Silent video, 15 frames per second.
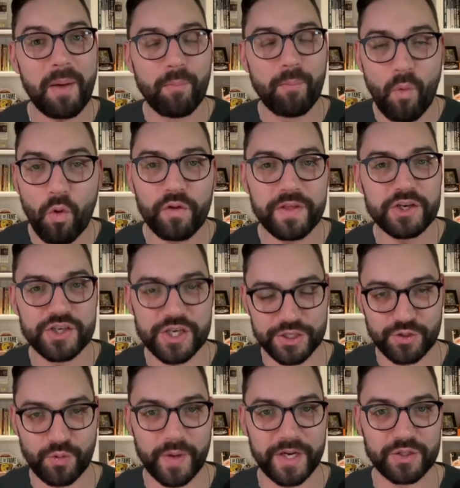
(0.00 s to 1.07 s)
more than
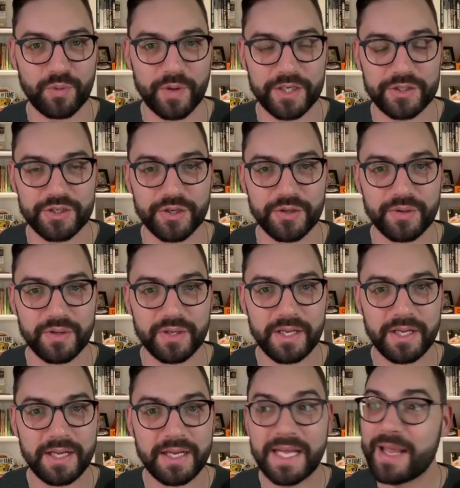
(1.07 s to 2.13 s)
just 2022.
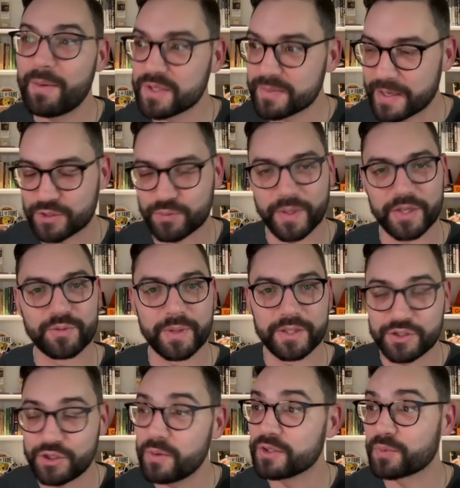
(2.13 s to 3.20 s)
It was about
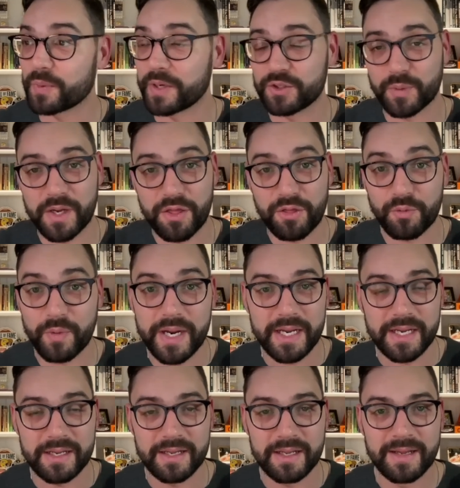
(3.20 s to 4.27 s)
2022 and
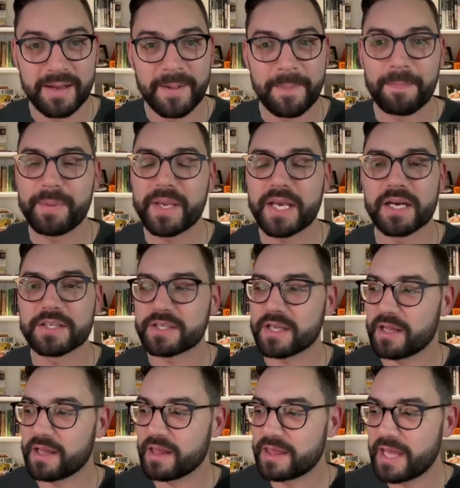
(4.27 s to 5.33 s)
2023 because
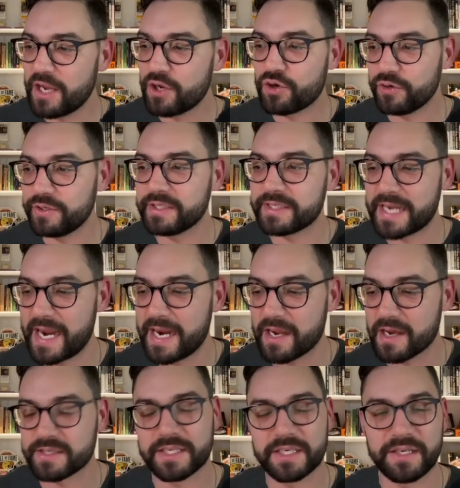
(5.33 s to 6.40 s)
they couldn't take
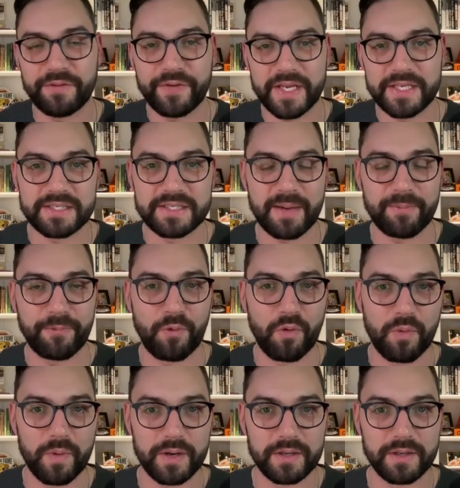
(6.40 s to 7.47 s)
a significant step
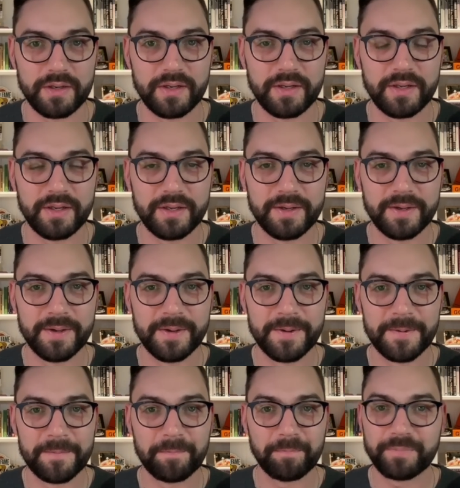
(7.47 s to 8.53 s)
forward.
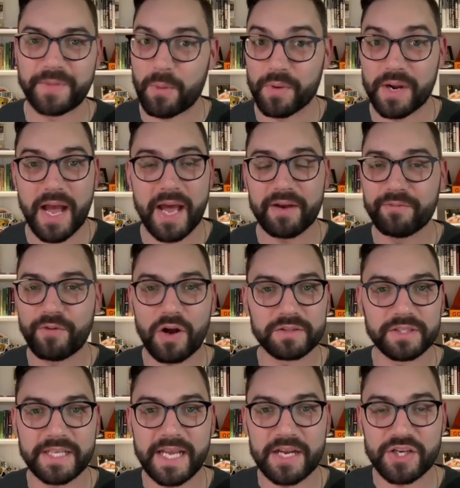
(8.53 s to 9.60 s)
They were not involved
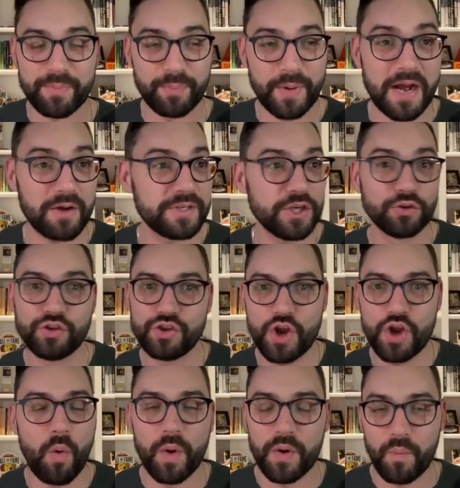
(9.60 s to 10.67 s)
in the A.J. Brown deal.
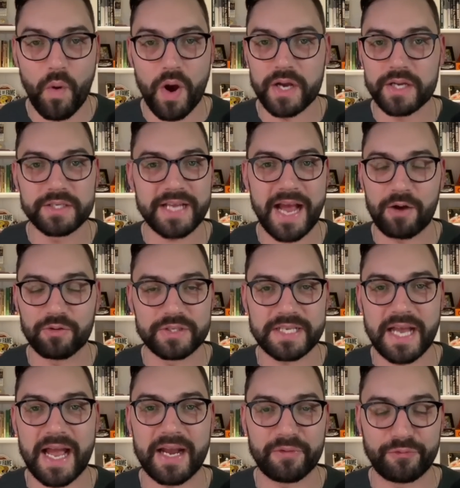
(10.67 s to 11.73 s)
No one was
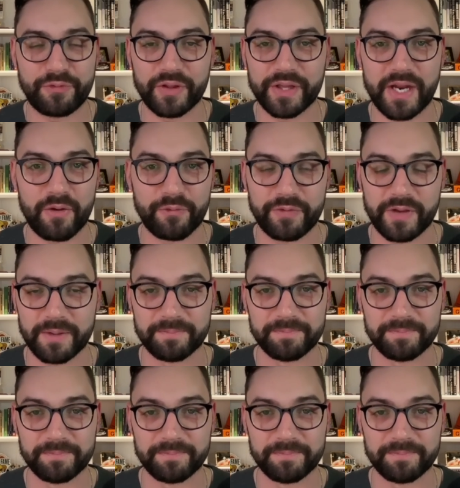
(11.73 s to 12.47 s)
outside of Philadelphia.